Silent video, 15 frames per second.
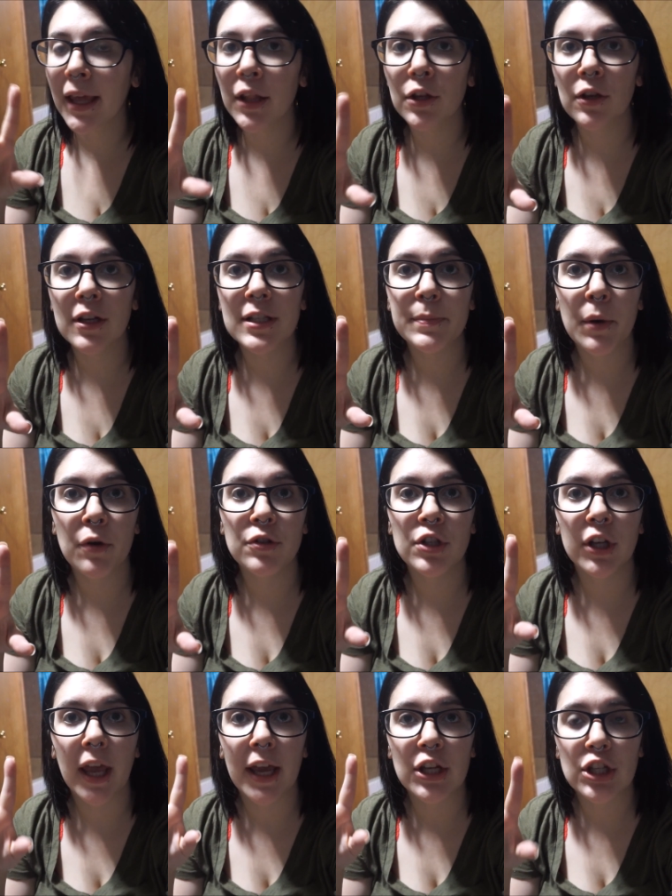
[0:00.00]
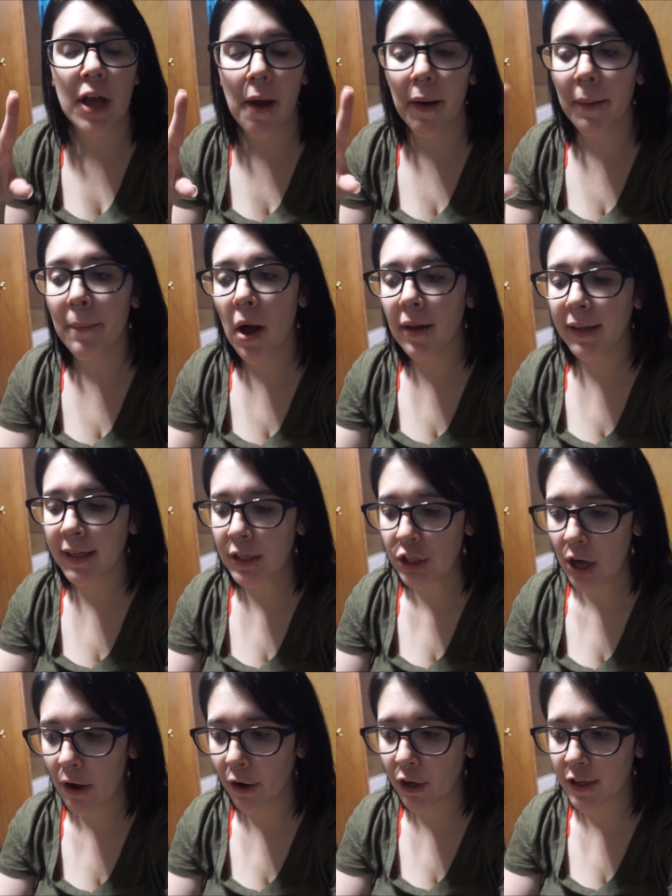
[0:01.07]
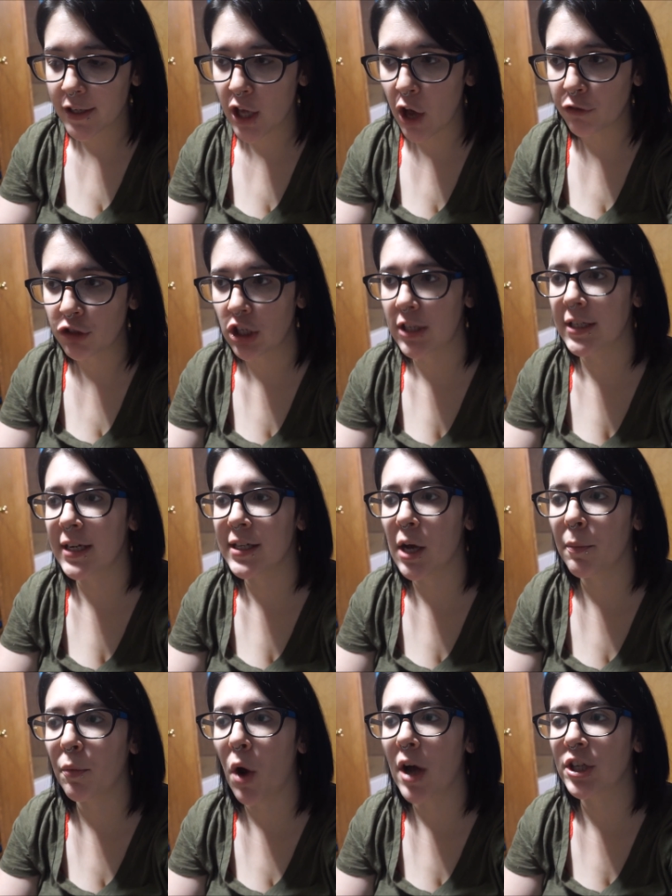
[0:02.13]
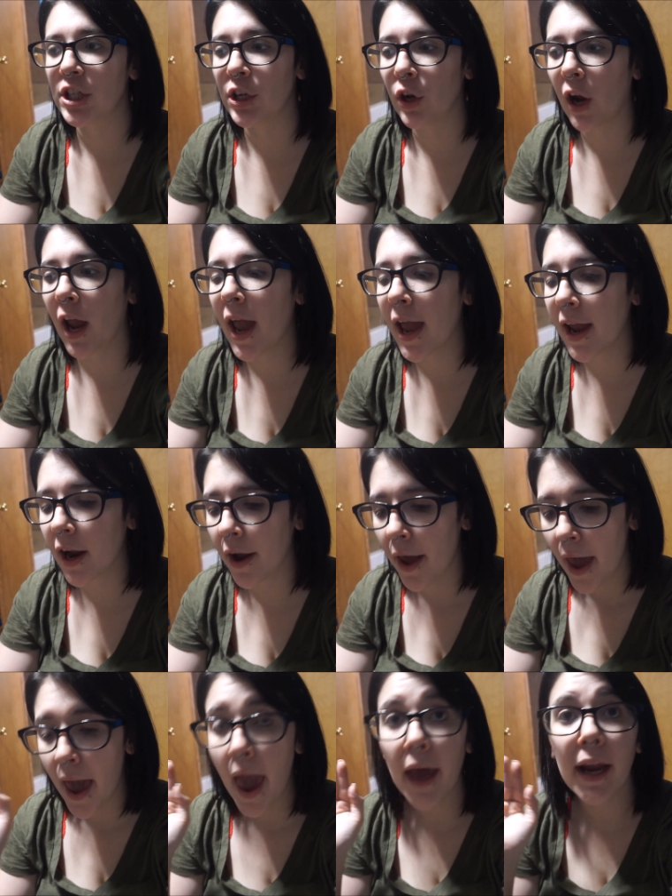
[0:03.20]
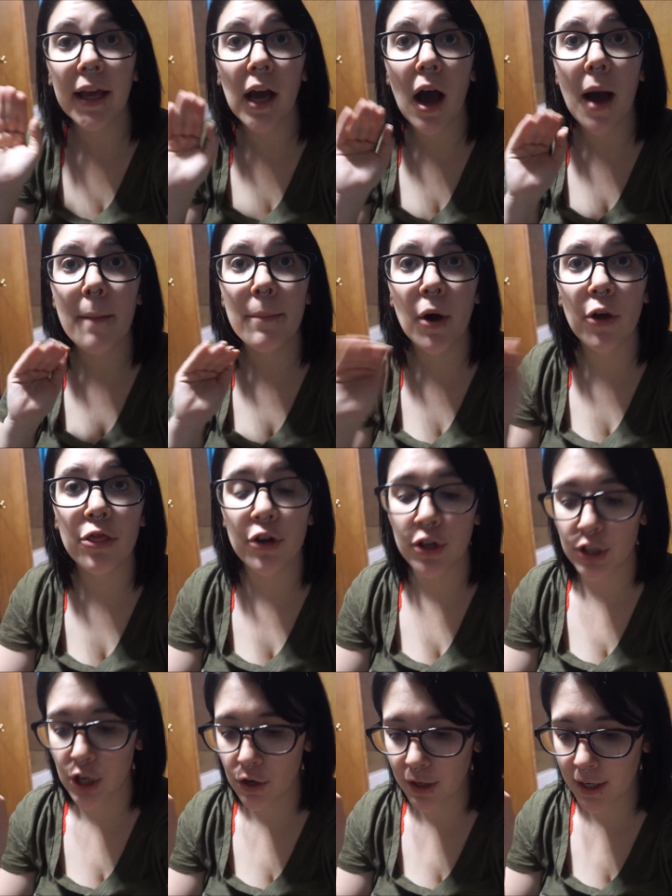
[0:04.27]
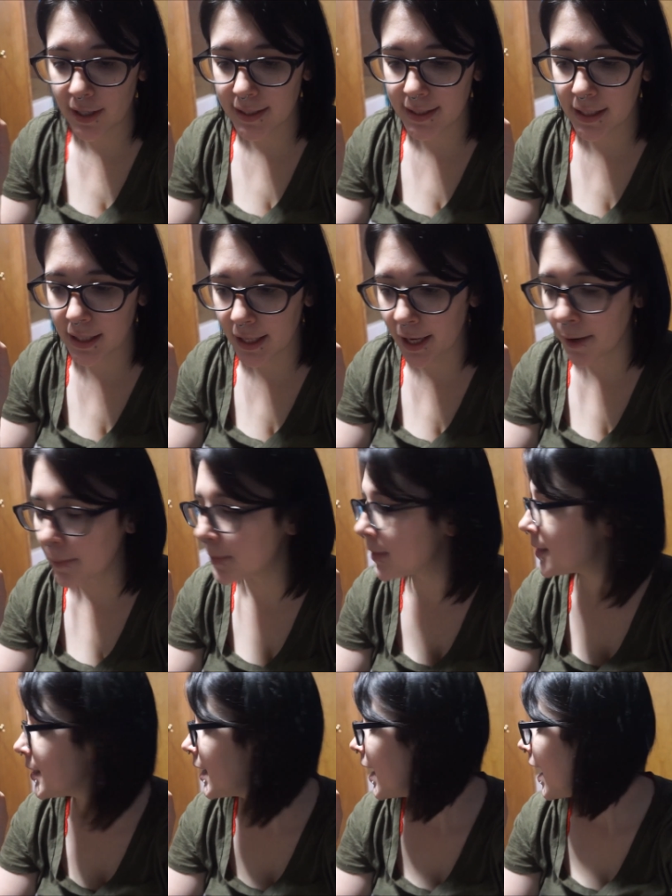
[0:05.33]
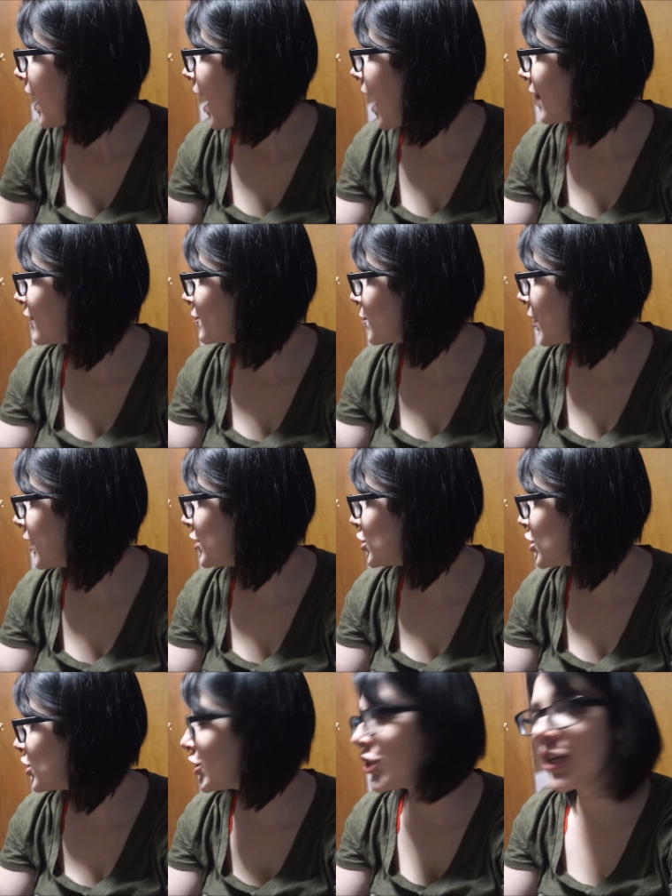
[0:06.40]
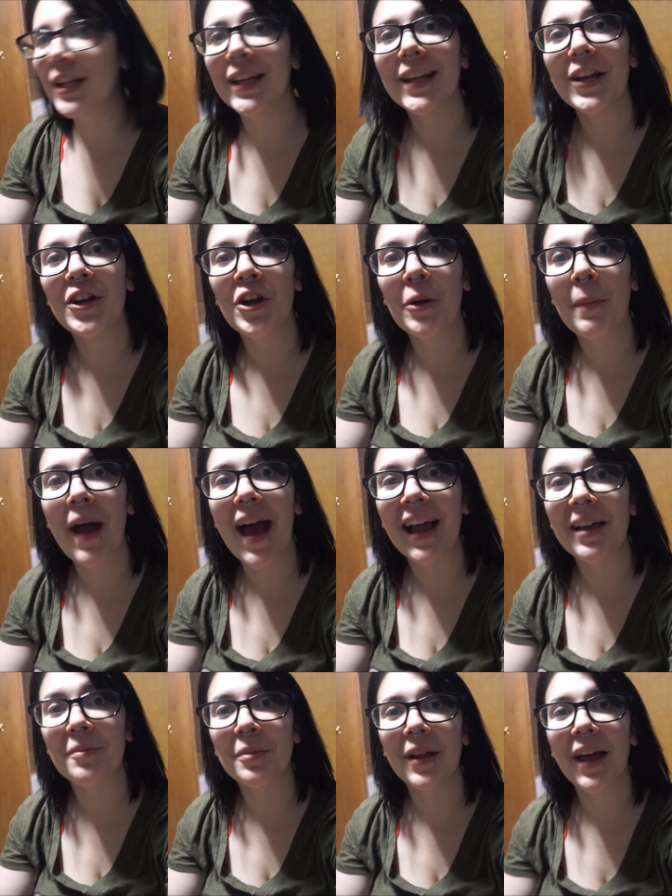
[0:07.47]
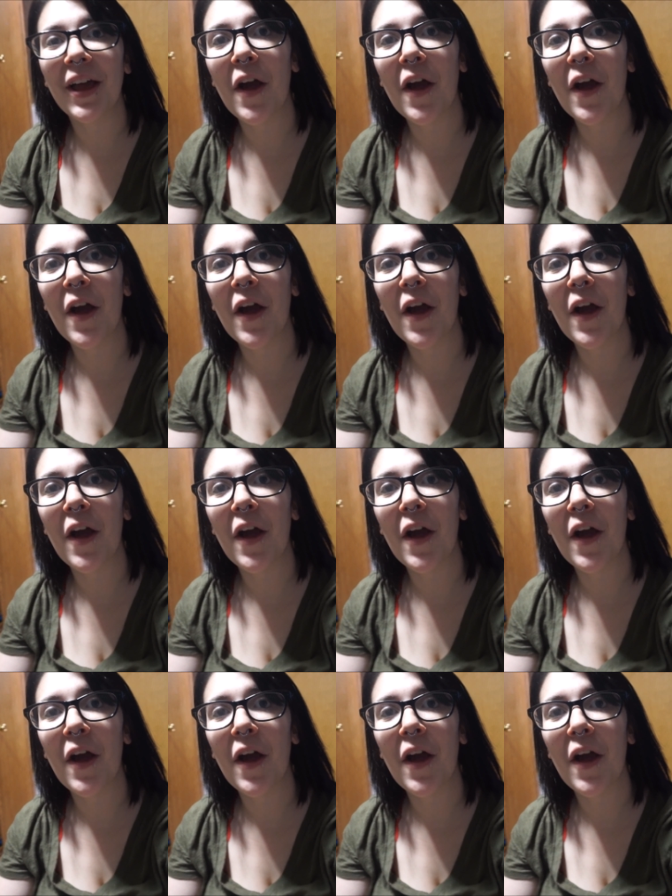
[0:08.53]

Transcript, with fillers: Lucas both took a shower. Molly can shower herself. She just needs help washing her hair. And I got both their toenails clipped. Eleanor is just chilling in her pack and play